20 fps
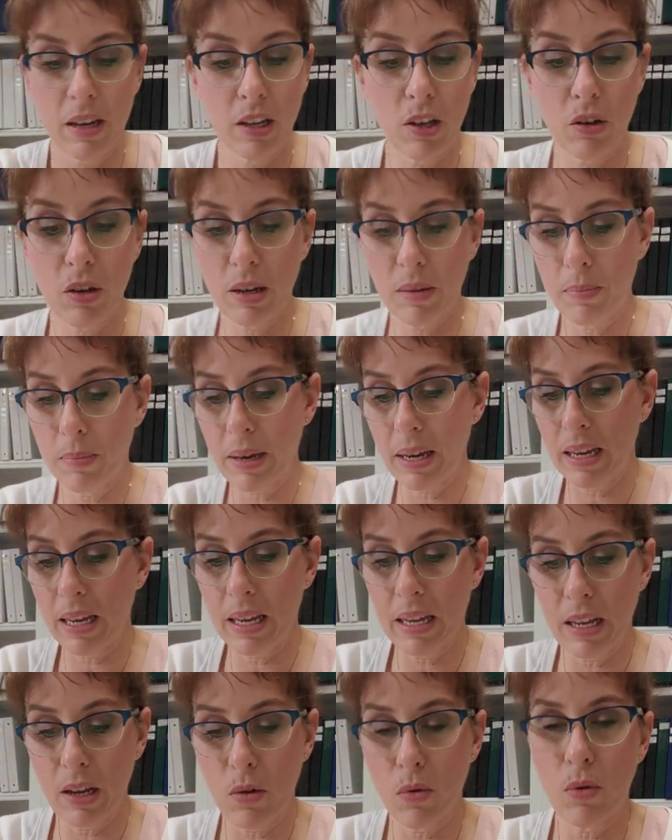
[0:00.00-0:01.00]
You can pick
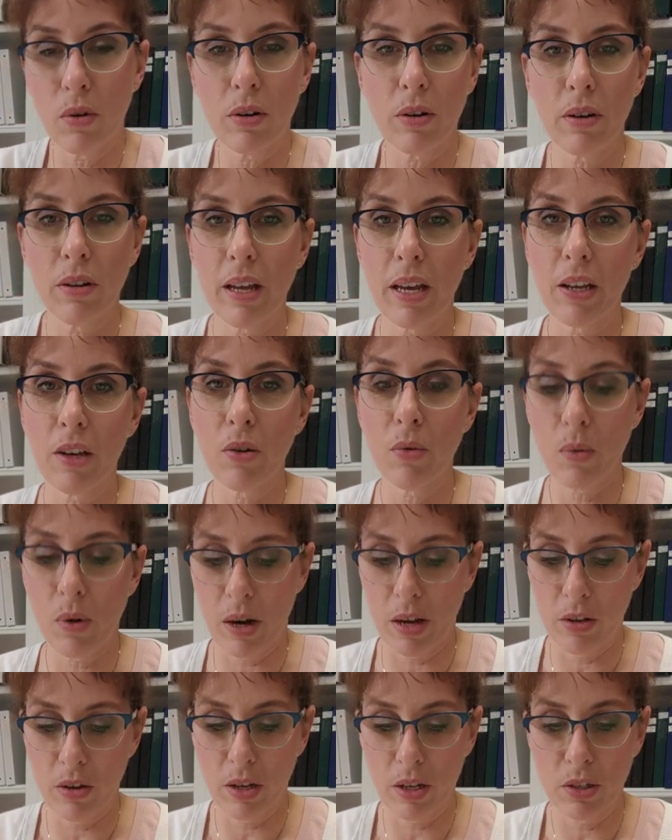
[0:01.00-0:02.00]
any corner that you
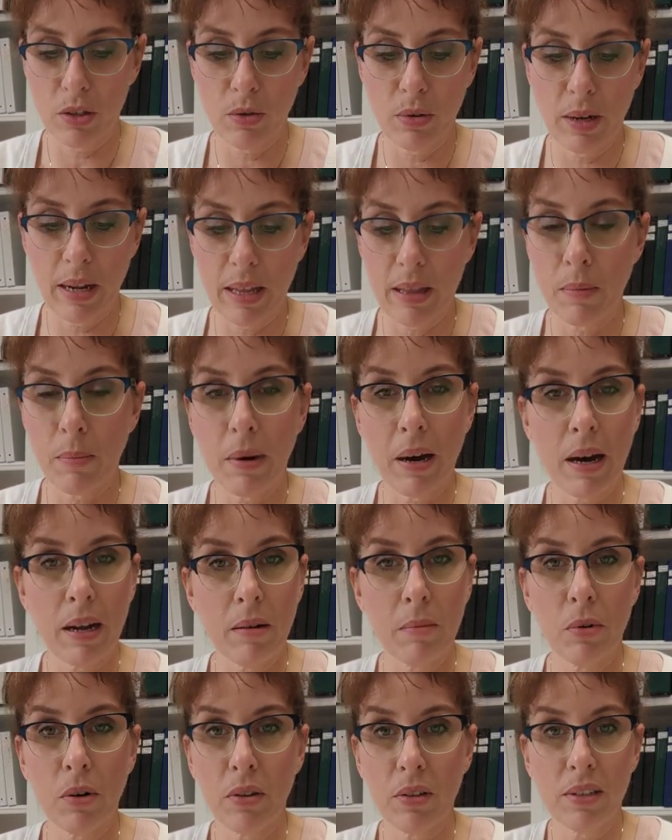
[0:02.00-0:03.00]
want. You can do it at the
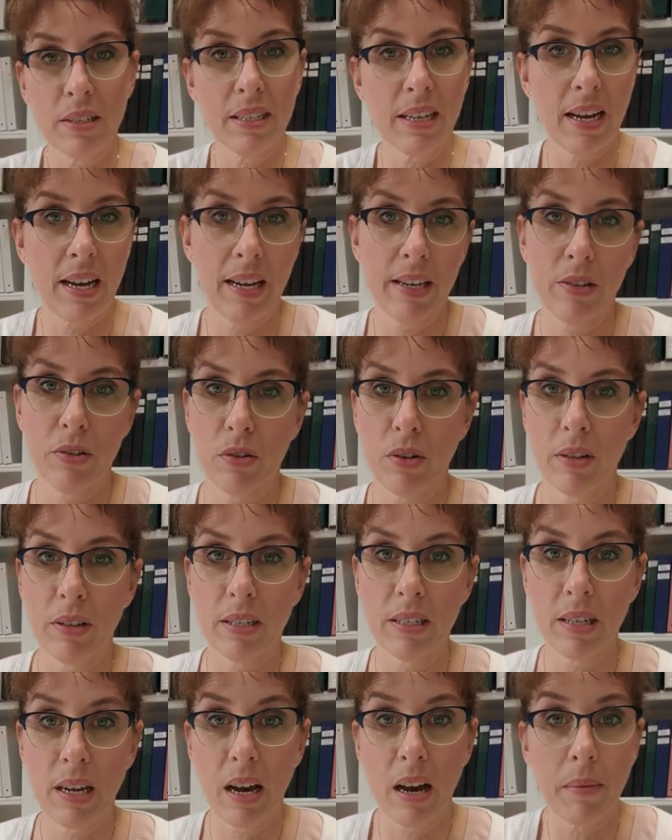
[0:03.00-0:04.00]
bottom or on the sides or on
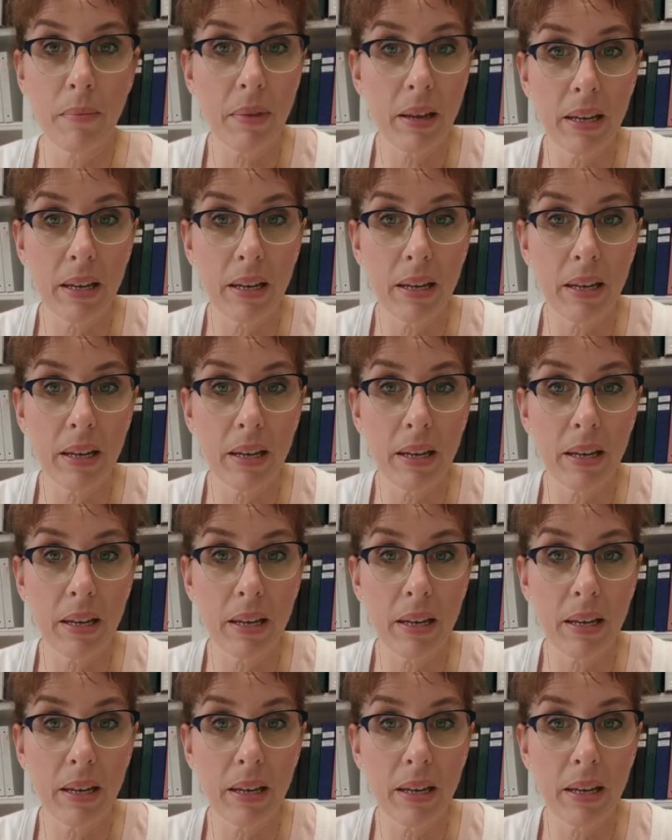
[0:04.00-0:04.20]
the top.